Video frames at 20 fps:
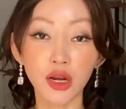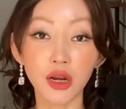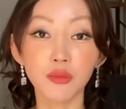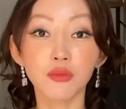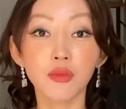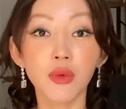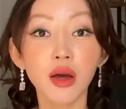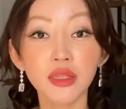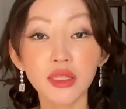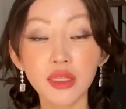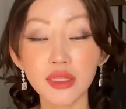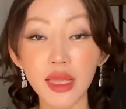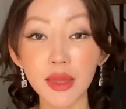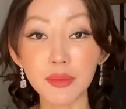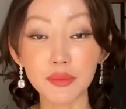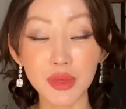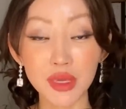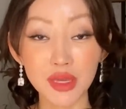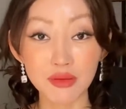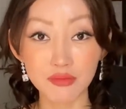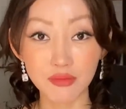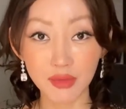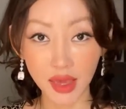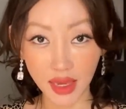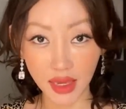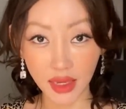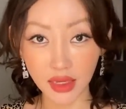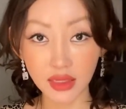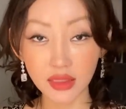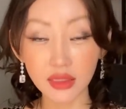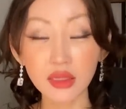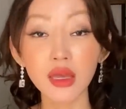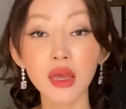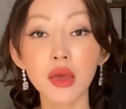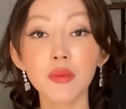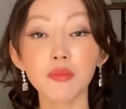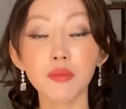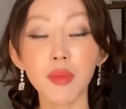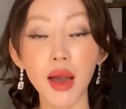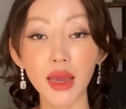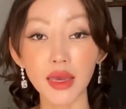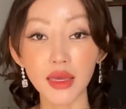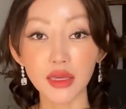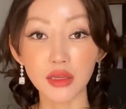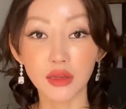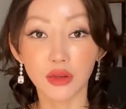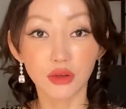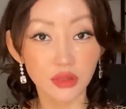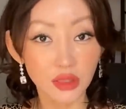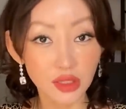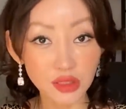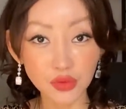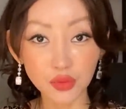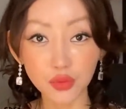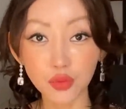are money that being made by these